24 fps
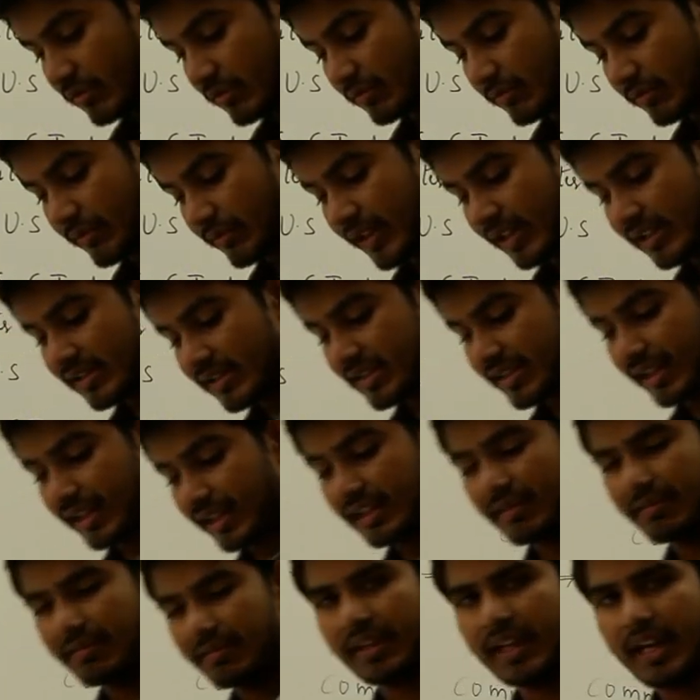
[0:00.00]
well
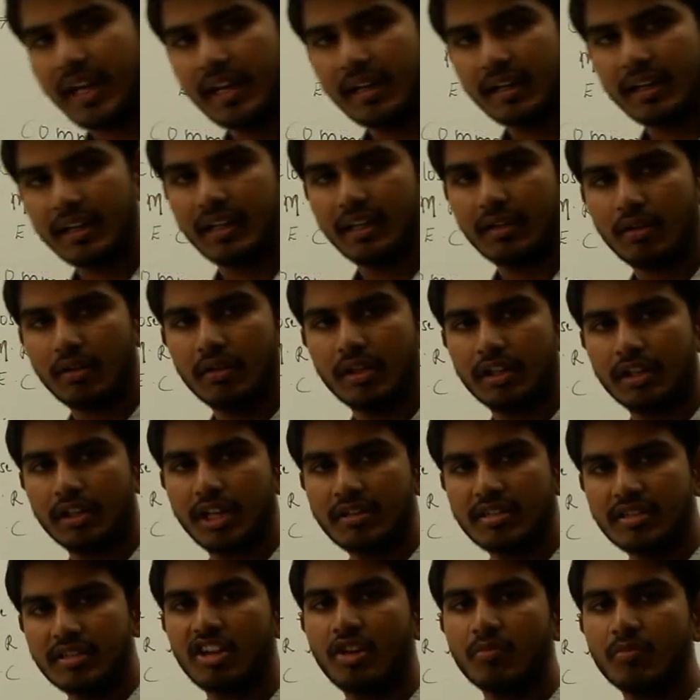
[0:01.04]
significant, or you
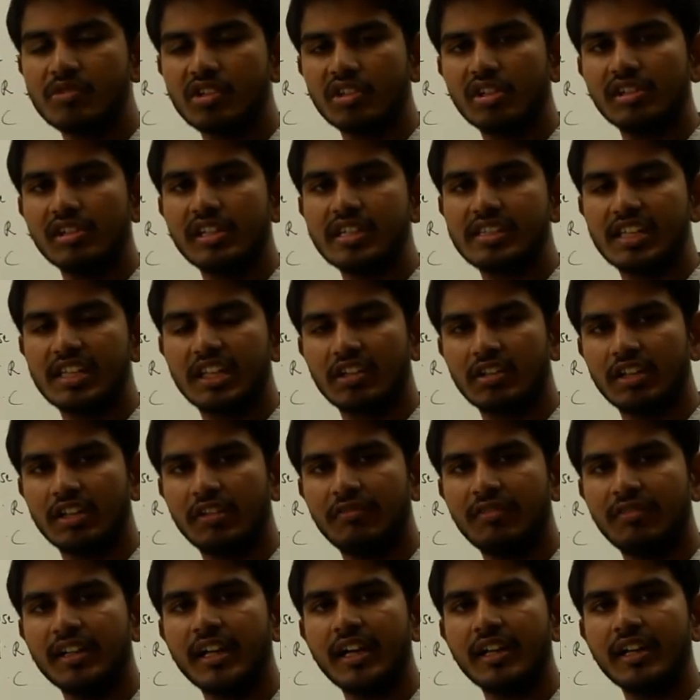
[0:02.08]
can say absolutely
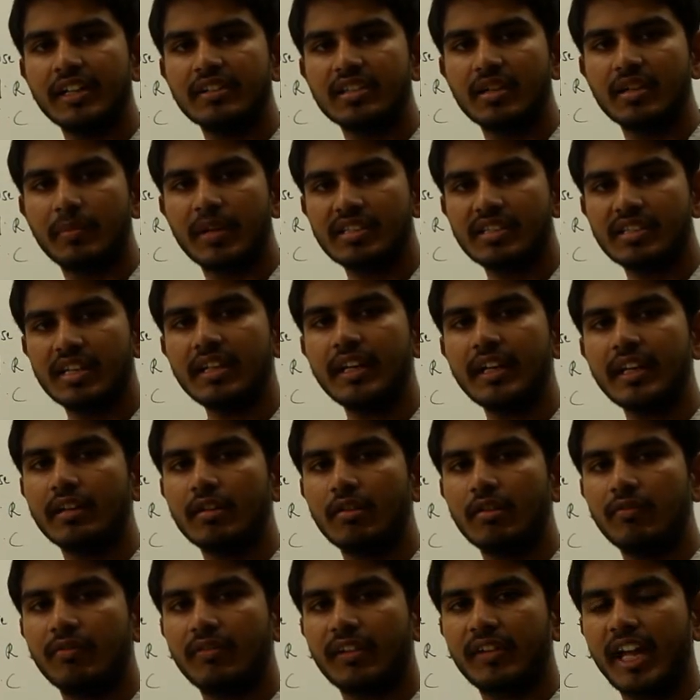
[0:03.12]
significant in the present
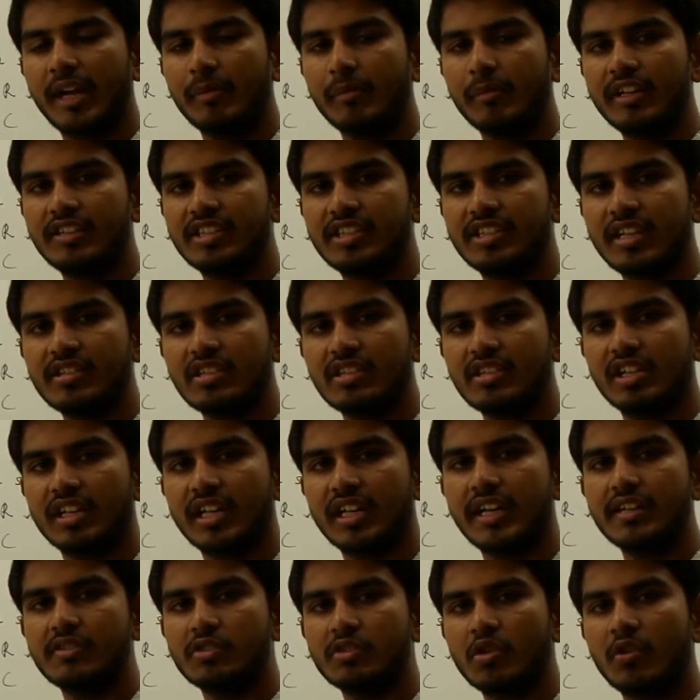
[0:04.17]
area of climate change,
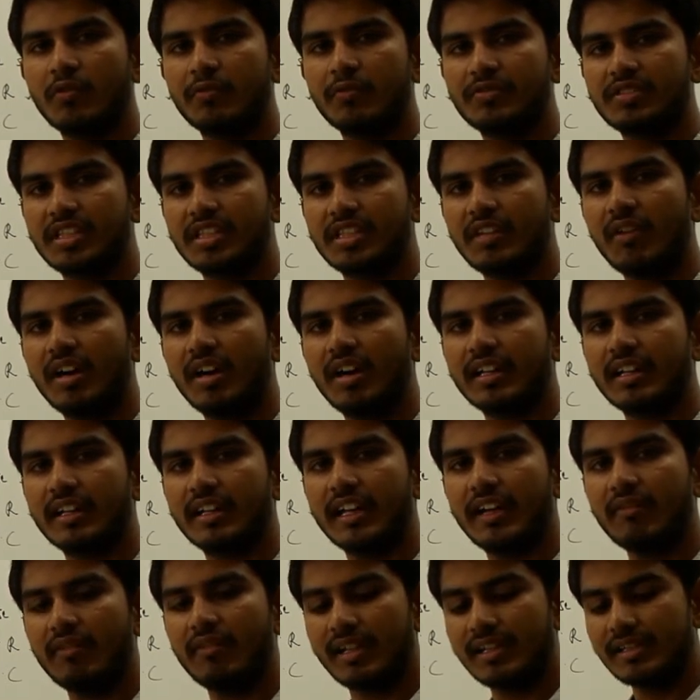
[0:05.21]
rise of seawater
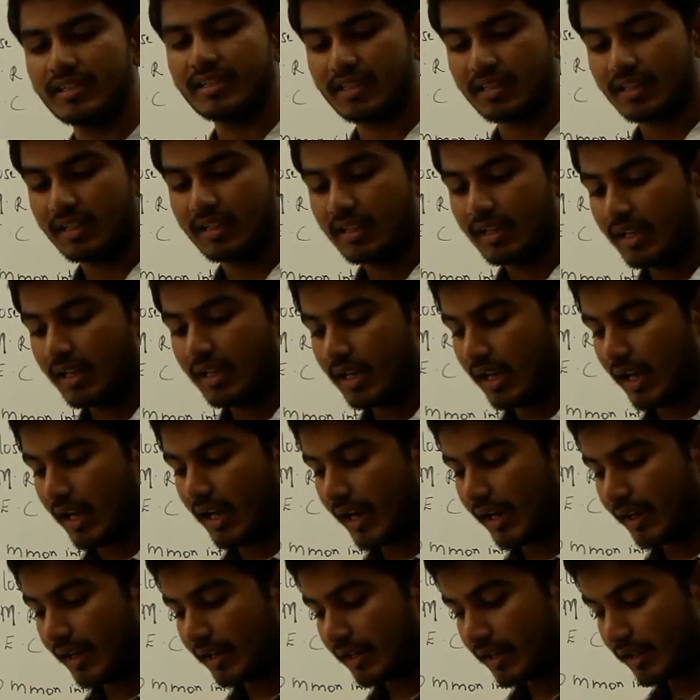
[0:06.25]
levels,
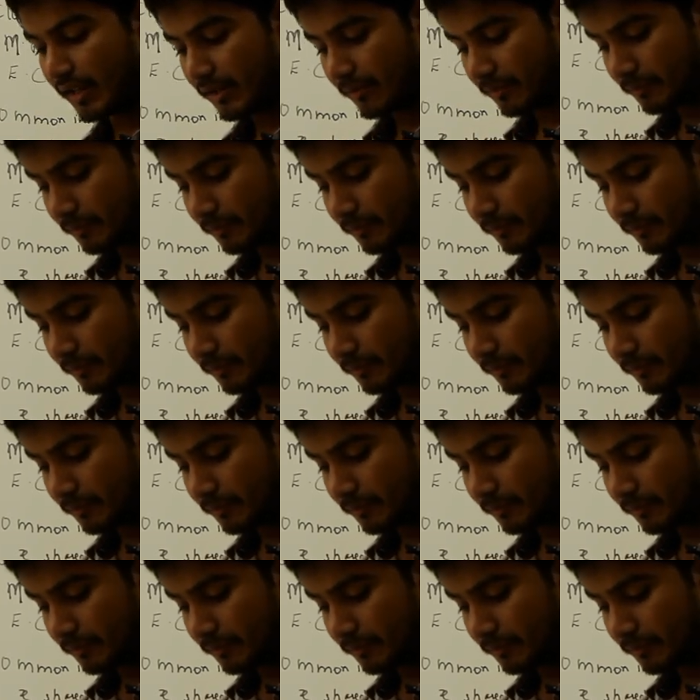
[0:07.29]
and